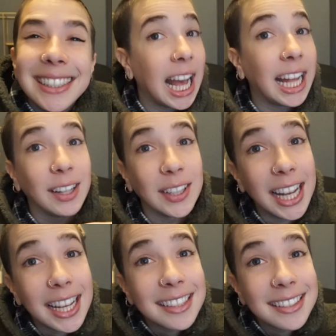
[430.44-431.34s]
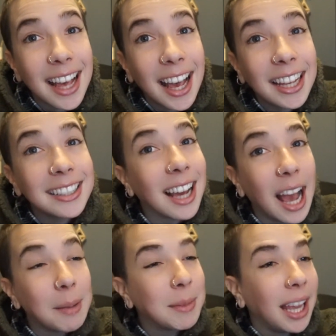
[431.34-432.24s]
And on the inside,
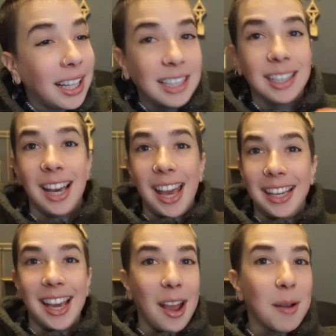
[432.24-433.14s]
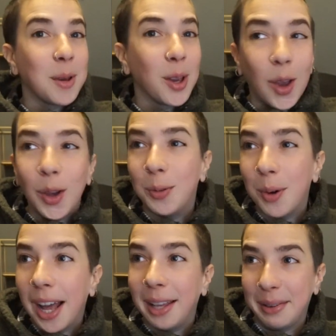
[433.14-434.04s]
I'm like, hey, yeah, I'm a good
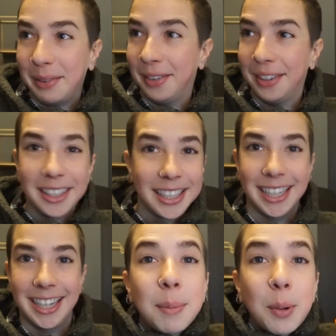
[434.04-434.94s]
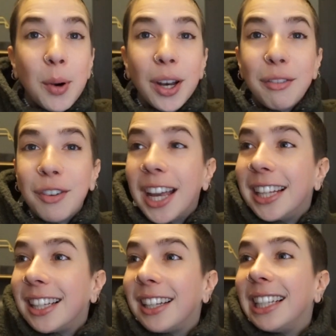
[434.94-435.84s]
wife. But what if I
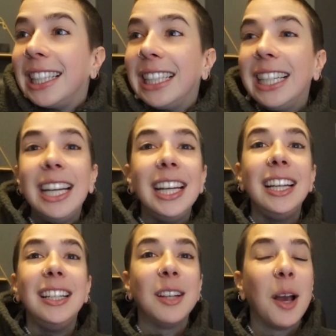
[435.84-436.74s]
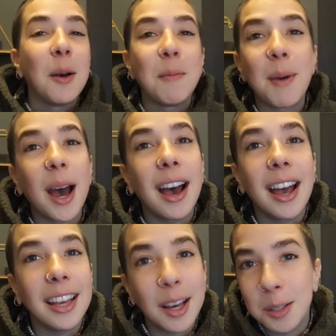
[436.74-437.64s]
didn't need
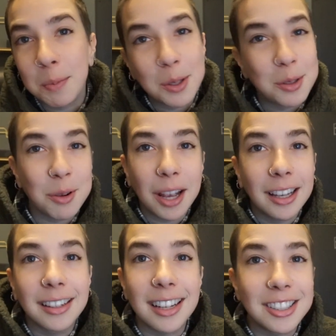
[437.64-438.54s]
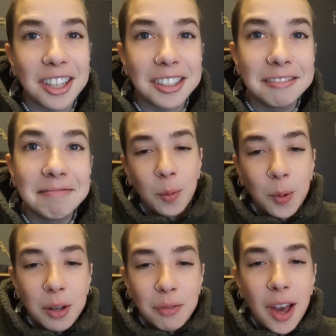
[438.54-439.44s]
my husband's recognition?
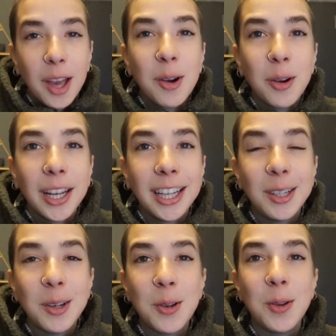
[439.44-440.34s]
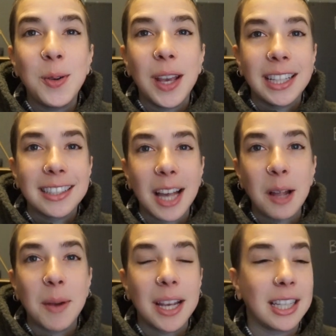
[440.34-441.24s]
What if I already knew inside
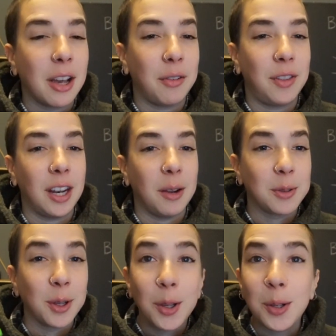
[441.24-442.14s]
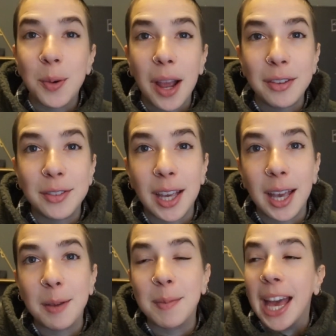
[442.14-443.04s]
myself that I was a good wife to
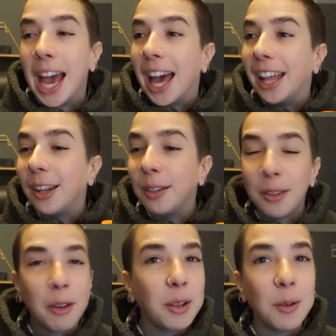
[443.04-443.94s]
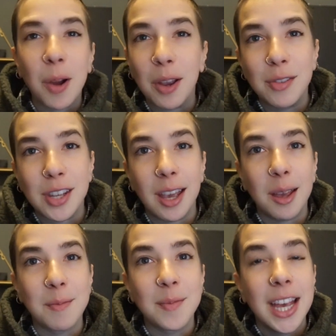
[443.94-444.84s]
him and a loving wife to
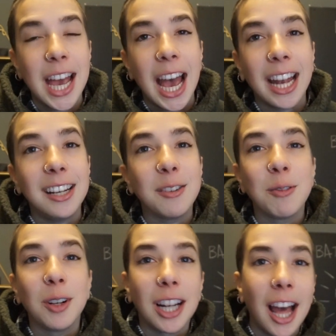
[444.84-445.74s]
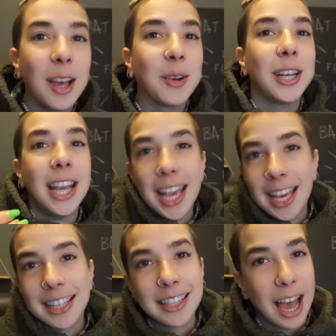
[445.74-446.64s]
him, and I didn't rely on
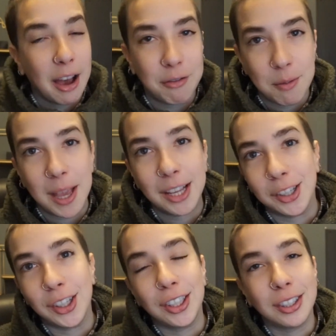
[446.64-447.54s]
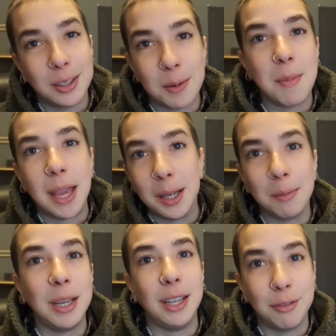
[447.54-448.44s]
his affirmation to make
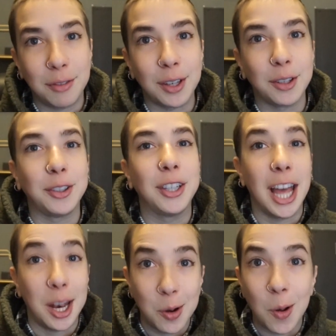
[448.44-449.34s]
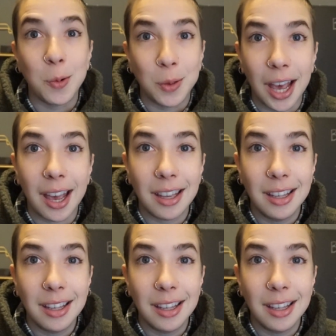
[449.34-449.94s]
me feel and know that?